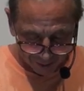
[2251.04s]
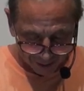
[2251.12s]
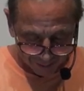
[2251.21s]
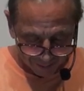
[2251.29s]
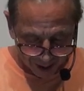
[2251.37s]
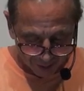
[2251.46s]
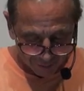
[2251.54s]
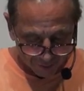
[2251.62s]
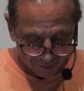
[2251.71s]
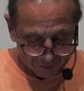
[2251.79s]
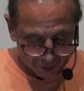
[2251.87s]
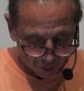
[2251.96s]
of the mouth
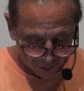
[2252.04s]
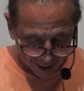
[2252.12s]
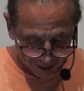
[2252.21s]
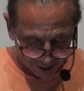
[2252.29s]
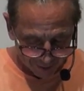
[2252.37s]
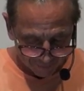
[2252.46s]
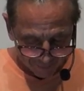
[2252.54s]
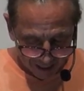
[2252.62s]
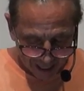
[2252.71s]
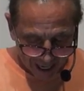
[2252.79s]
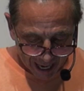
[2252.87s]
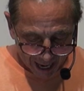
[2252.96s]
of the dragon,
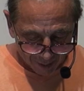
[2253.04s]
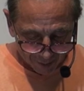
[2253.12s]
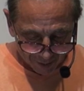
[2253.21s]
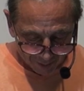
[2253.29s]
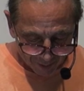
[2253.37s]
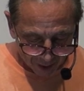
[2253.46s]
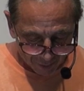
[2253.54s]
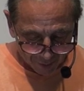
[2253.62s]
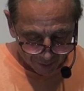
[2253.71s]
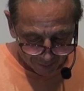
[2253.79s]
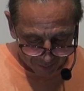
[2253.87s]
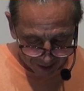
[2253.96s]
out of the mouth
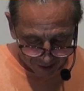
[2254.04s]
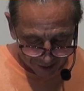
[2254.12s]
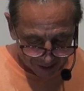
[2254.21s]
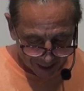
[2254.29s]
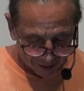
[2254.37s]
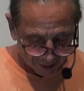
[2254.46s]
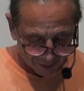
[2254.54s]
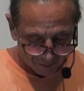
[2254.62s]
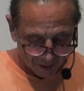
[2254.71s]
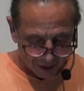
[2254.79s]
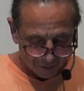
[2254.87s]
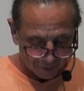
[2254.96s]
of the beast, and out of the
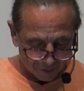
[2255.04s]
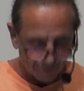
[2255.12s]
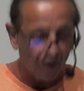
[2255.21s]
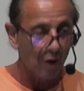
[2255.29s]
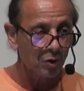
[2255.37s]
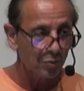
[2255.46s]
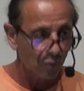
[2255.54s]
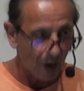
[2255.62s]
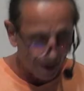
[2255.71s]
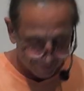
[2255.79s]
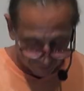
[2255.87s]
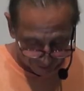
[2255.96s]
mouth of the false
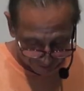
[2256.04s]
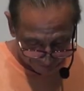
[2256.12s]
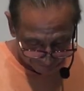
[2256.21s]
prophet.